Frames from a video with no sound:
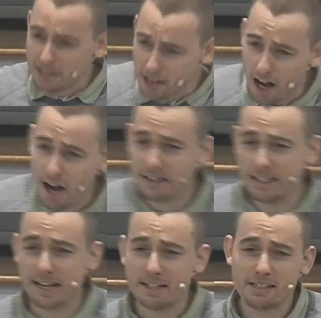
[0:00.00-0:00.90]

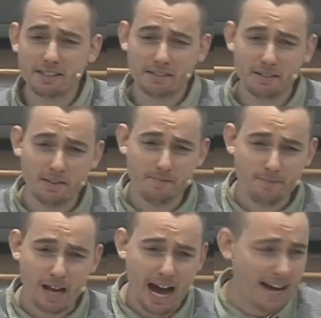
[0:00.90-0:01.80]
darkness
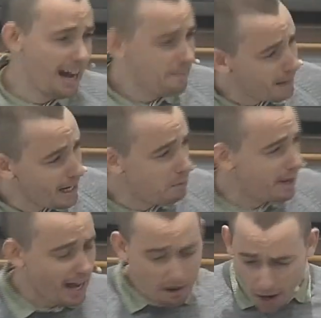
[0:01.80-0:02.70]
and have been without